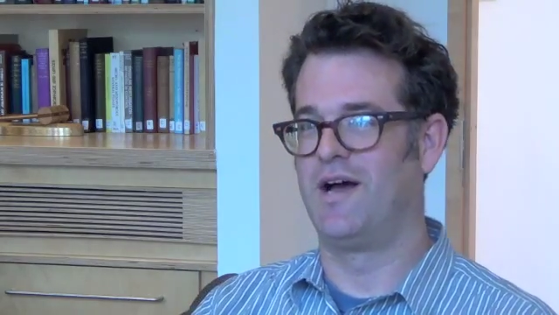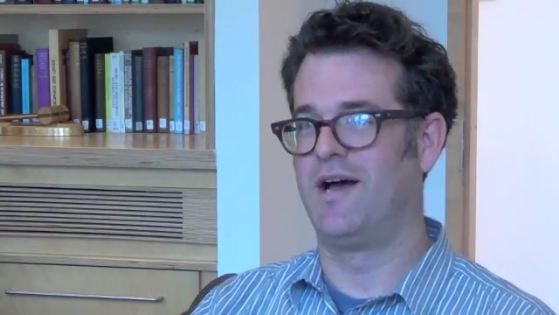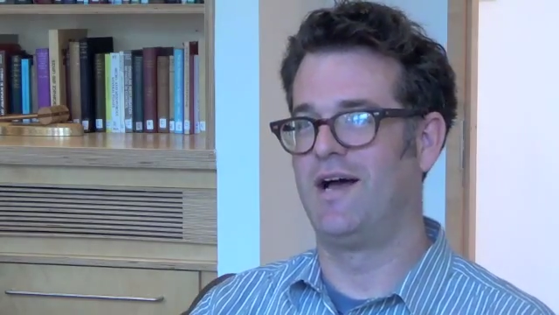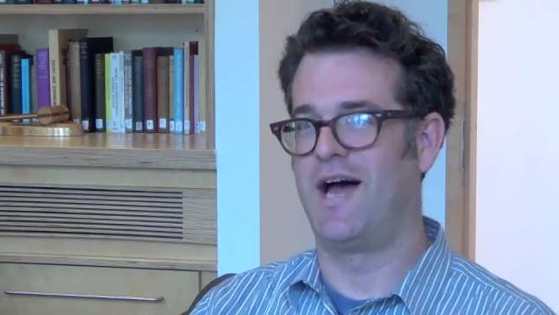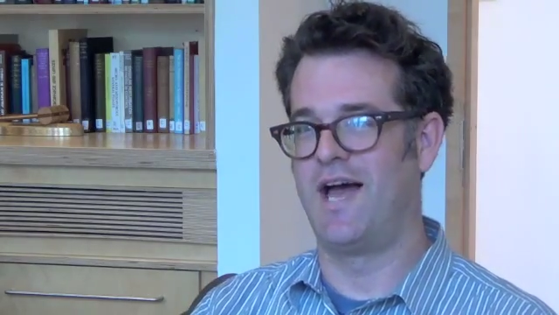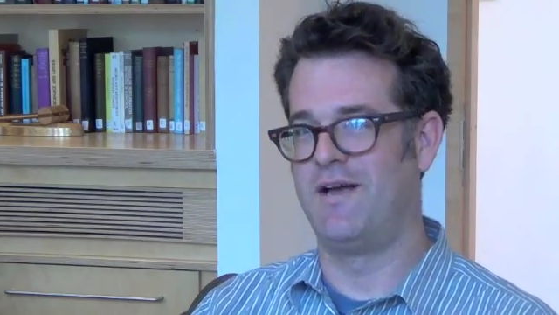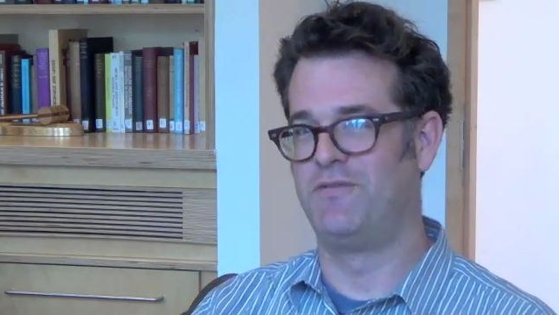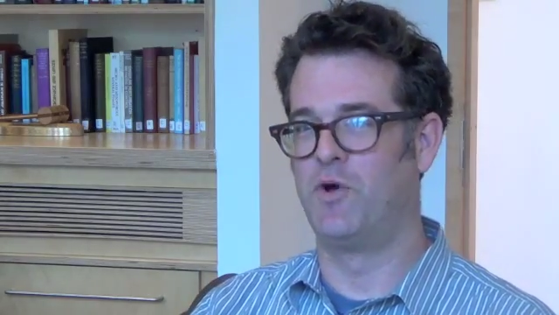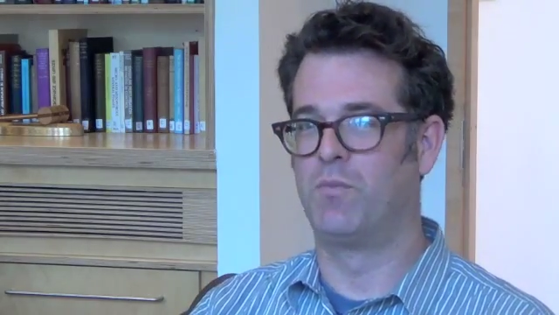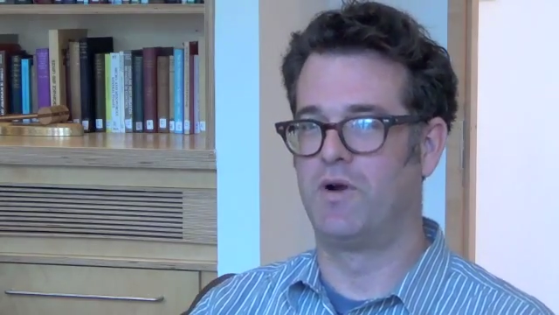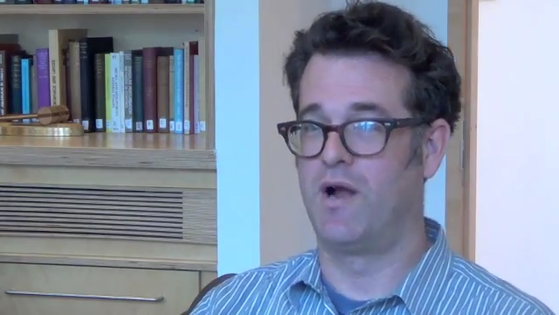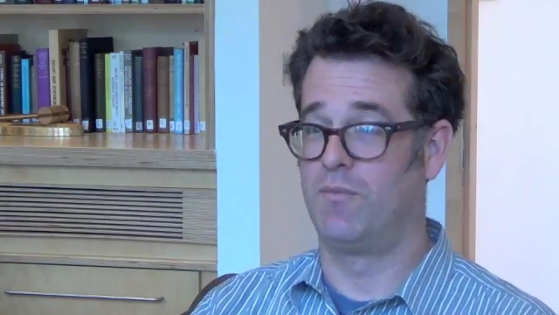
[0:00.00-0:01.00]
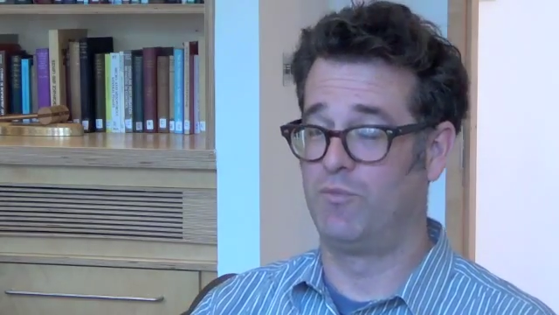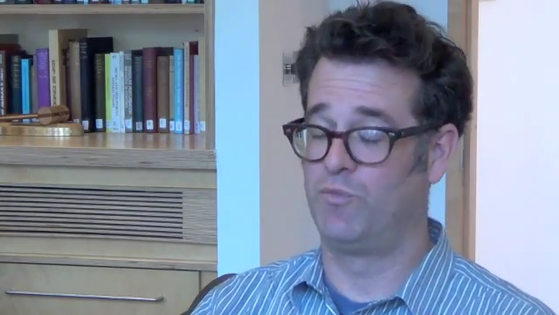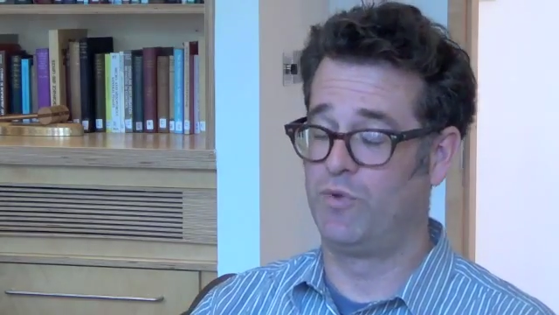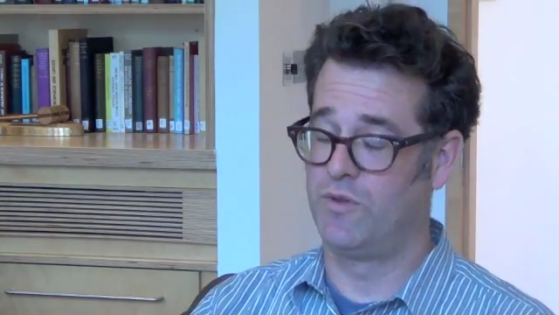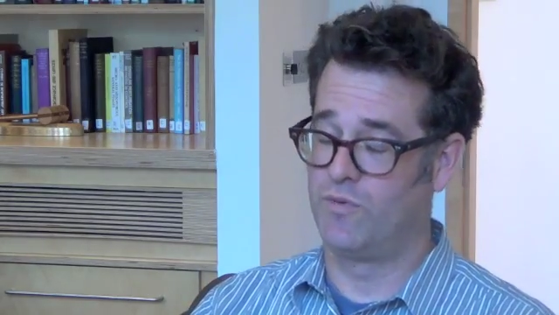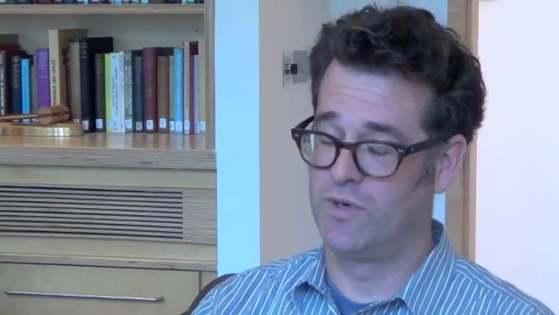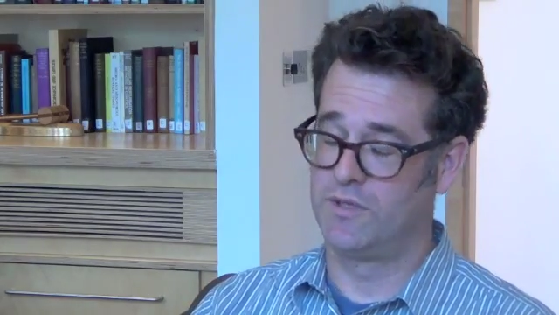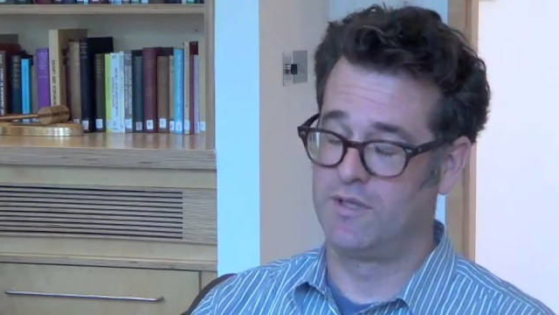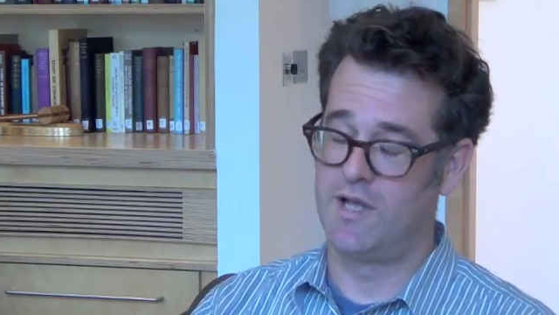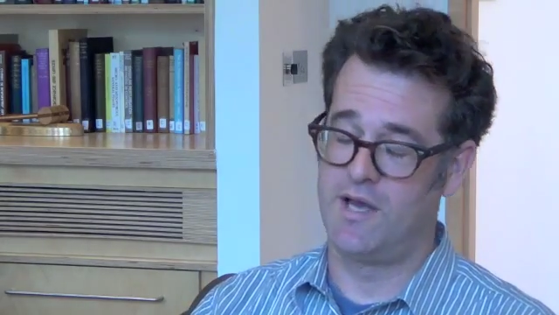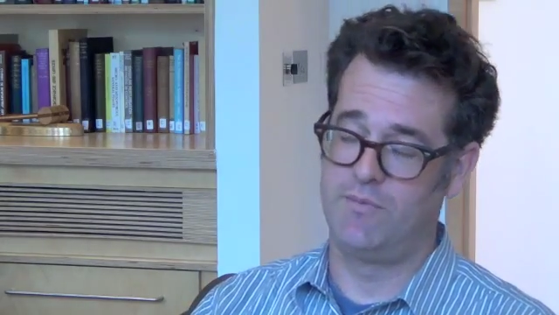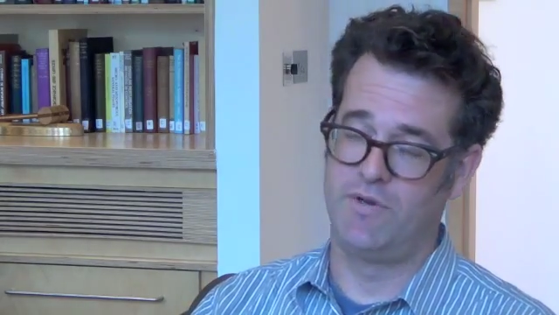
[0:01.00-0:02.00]
I have no problem with the
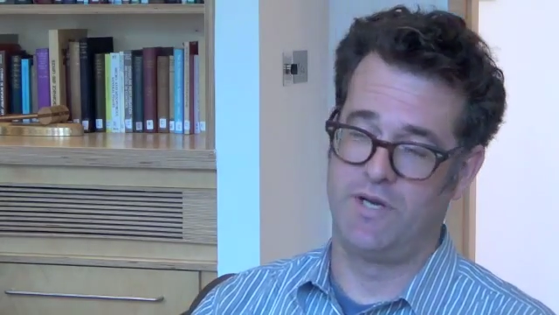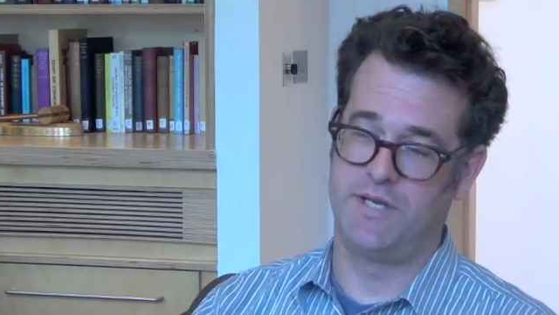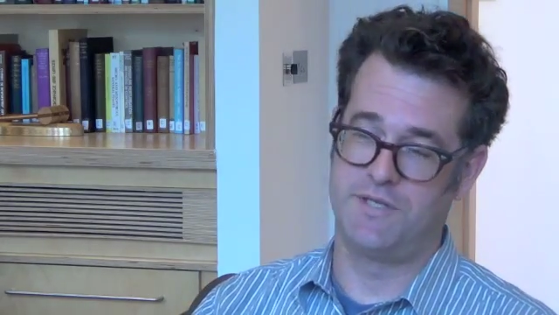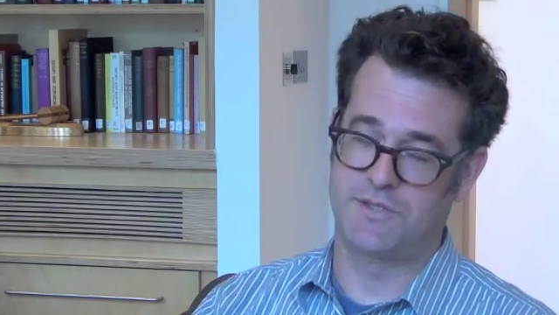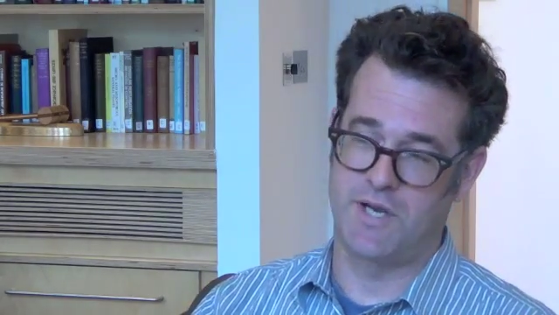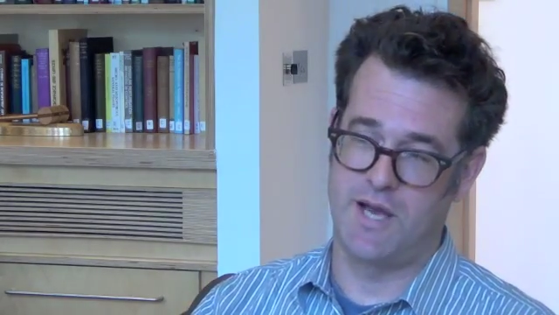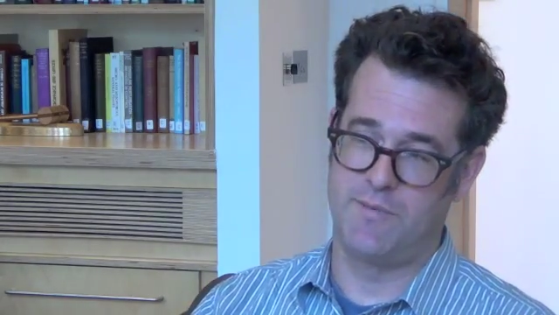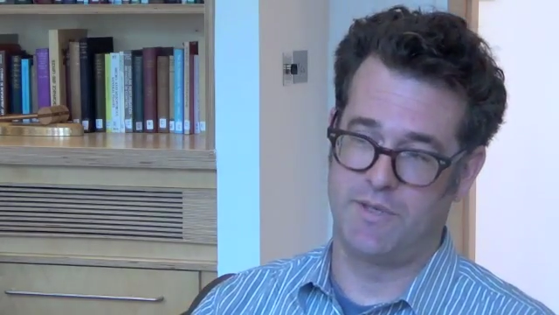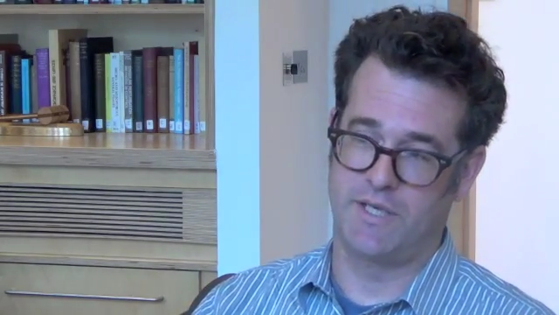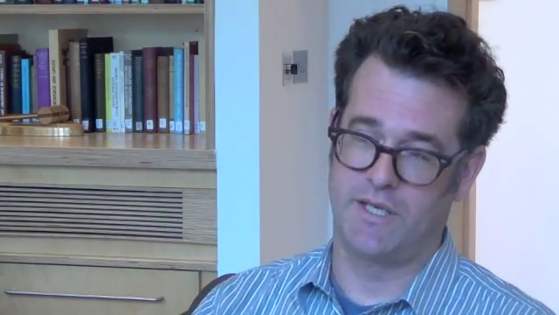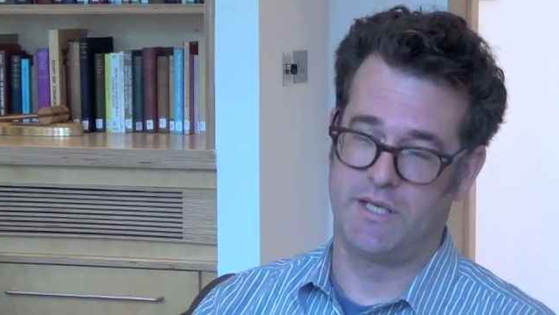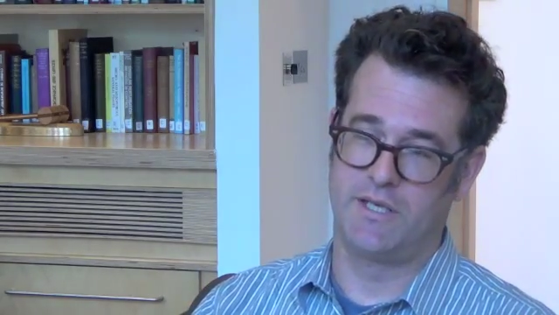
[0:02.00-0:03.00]
word library describing